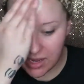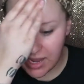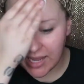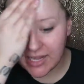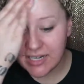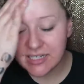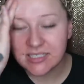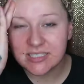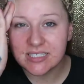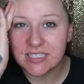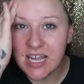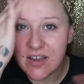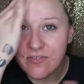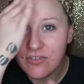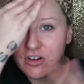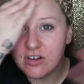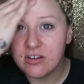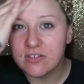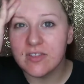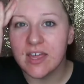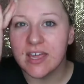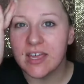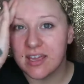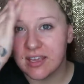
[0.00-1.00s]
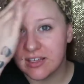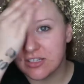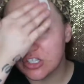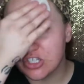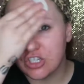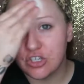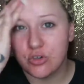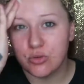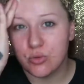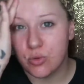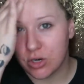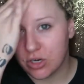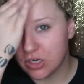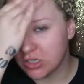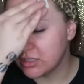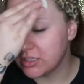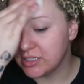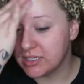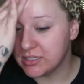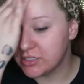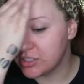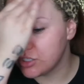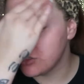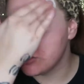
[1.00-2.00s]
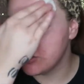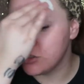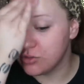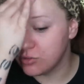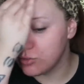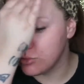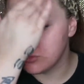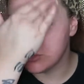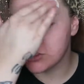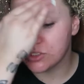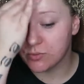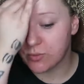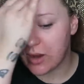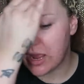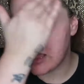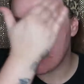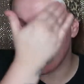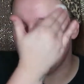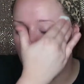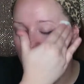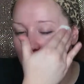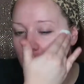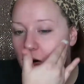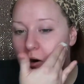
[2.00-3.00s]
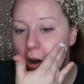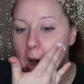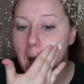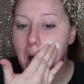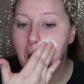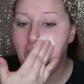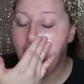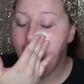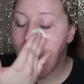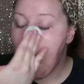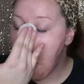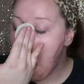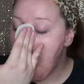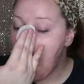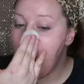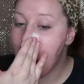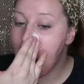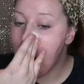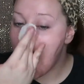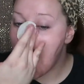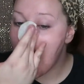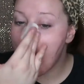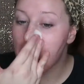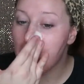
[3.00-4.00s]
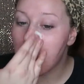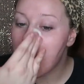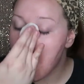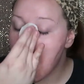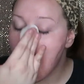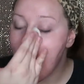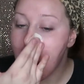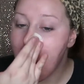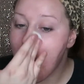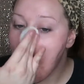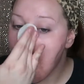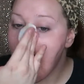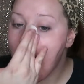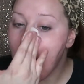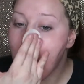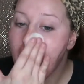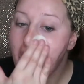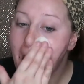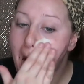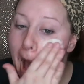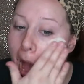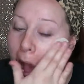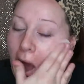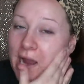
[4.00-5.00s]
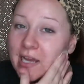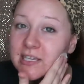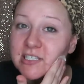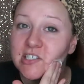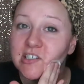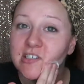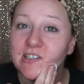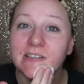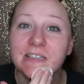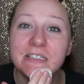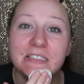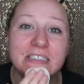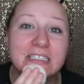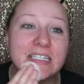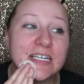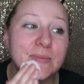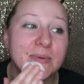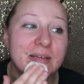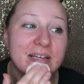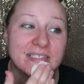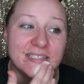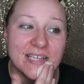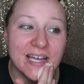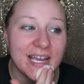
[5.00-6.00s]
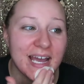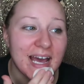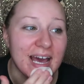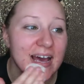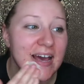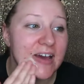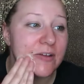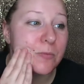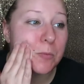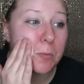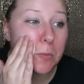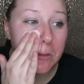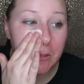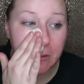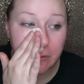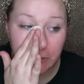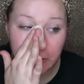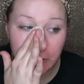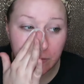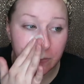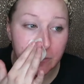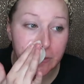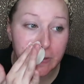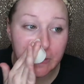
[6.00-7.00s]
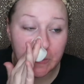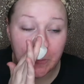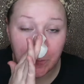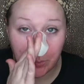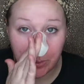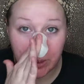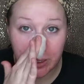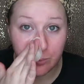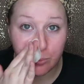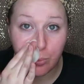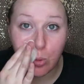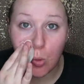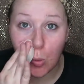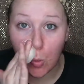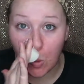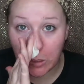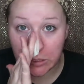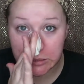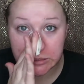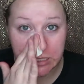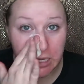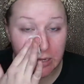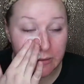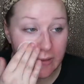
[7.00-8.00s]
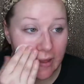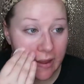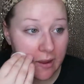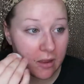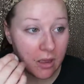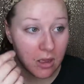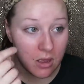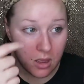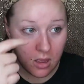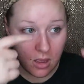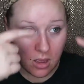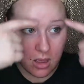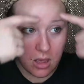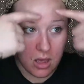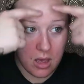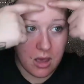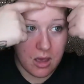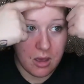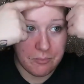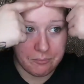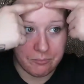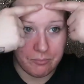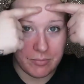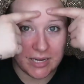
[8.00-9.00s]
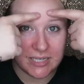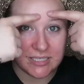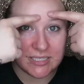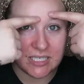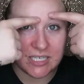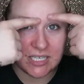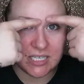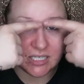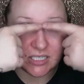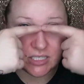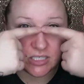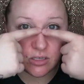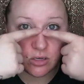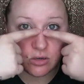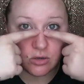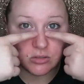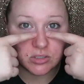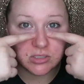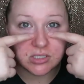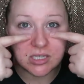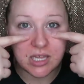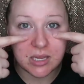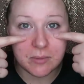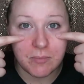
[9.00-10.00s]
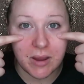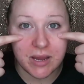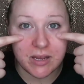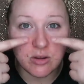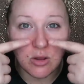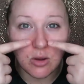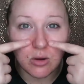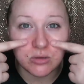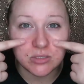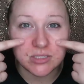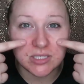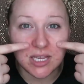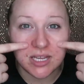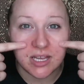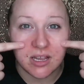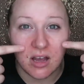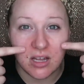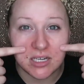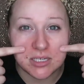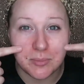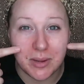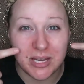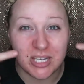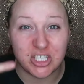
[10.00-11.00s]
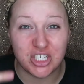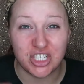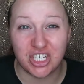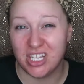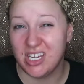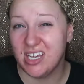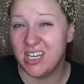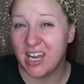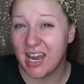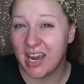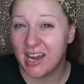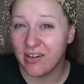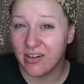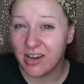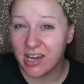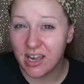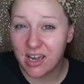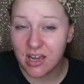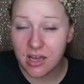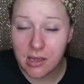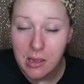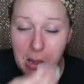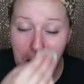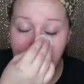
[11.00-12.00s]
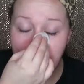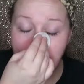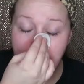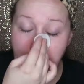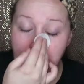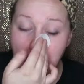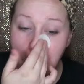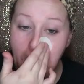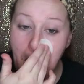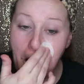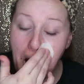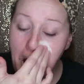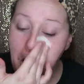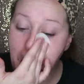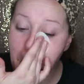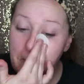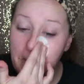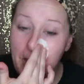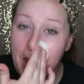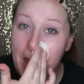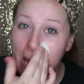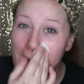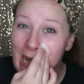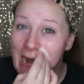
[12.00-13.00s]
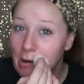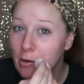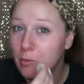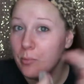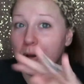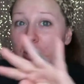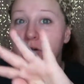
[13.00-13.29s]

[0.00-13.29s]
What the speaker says: And it's never like too early to use retinol. I started using it because I had really big pores on like my T-zone to like my nose, like onto my cheek area. And I'll